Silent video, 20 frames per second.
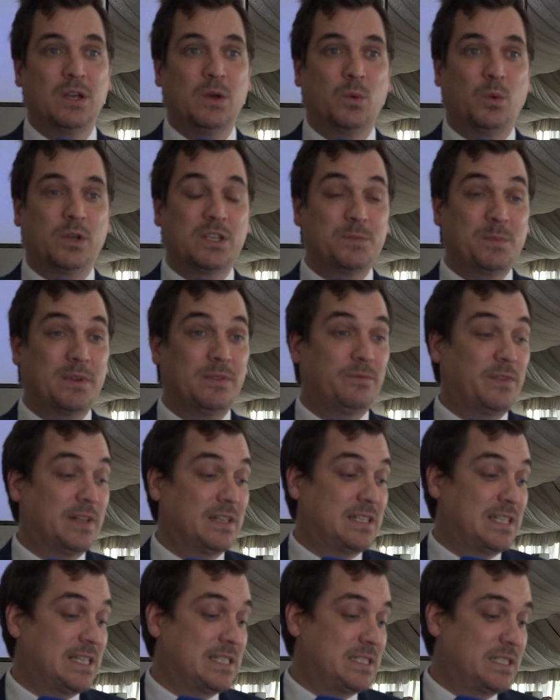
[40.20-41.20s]
What has been
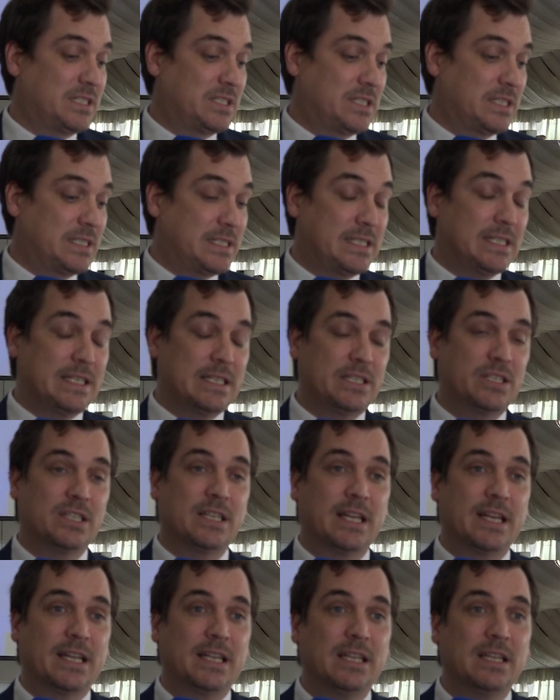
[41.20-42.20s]
fantastic to see
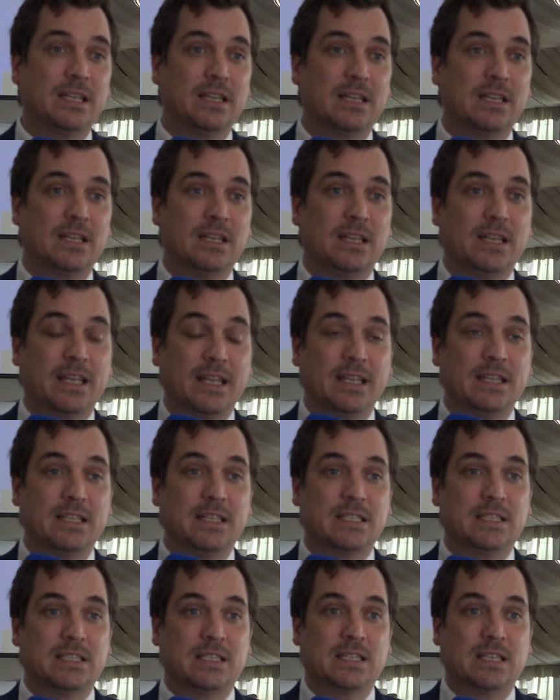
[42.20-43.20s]
today
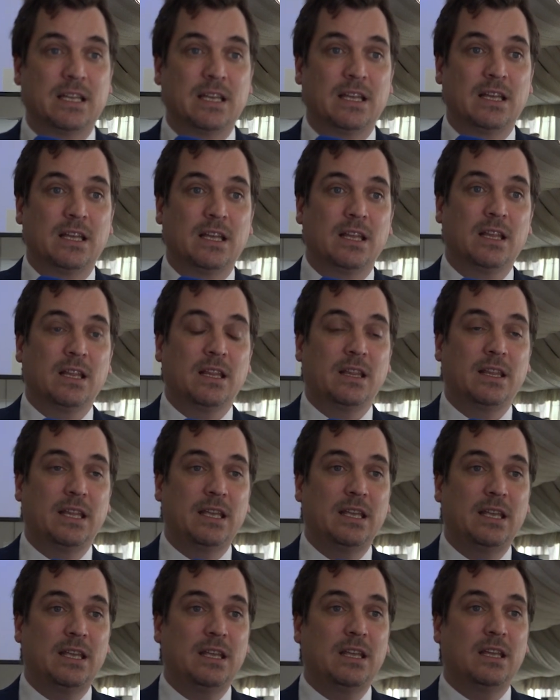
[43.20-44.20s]
is
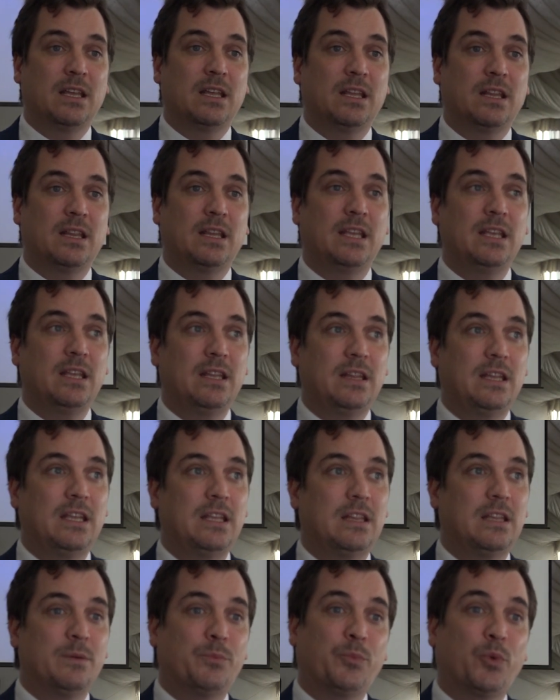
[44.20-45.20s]
the
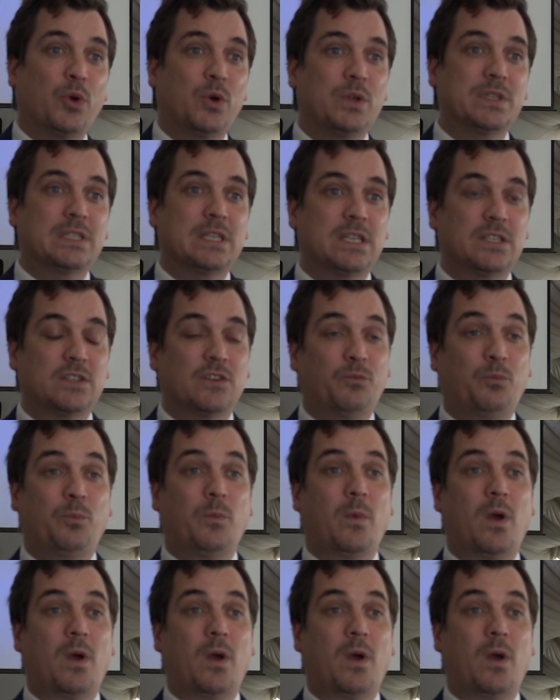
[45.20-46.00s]
process of